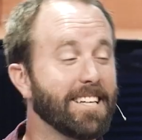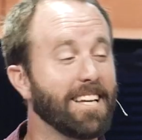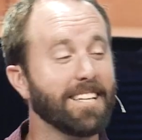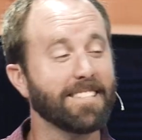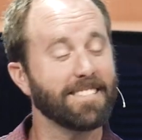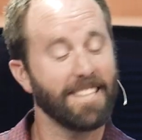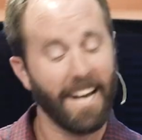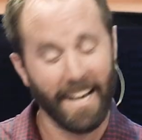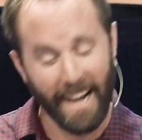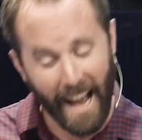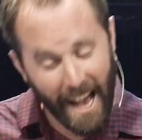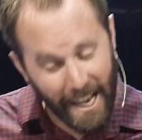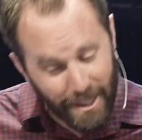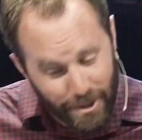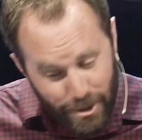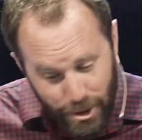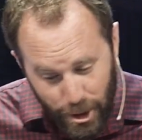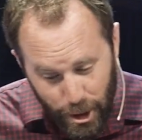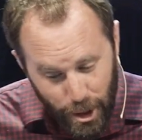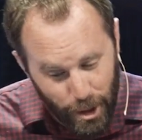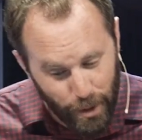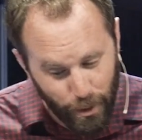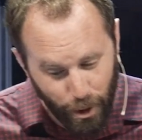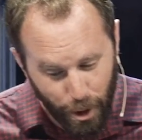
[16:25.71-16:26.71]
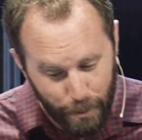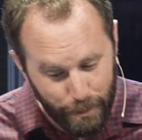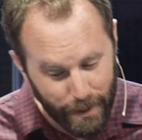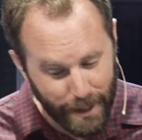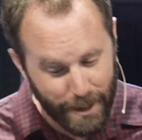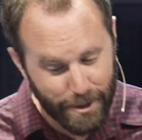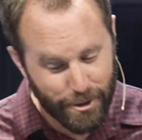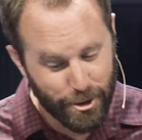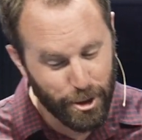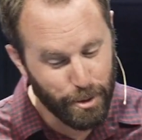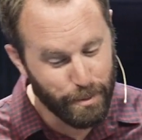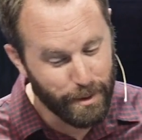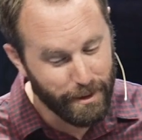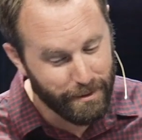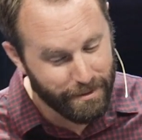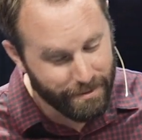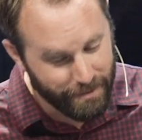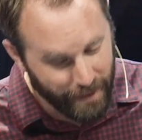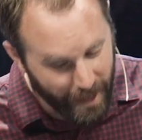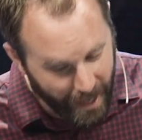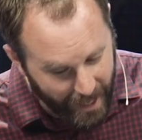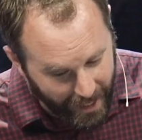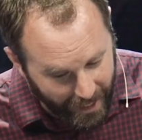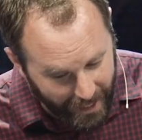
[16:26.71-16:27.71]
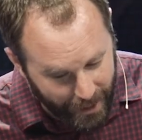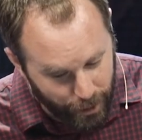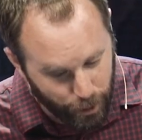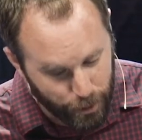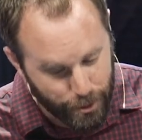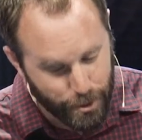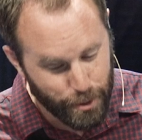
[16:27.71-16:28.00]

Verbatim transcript: He has not asked you or me to be fine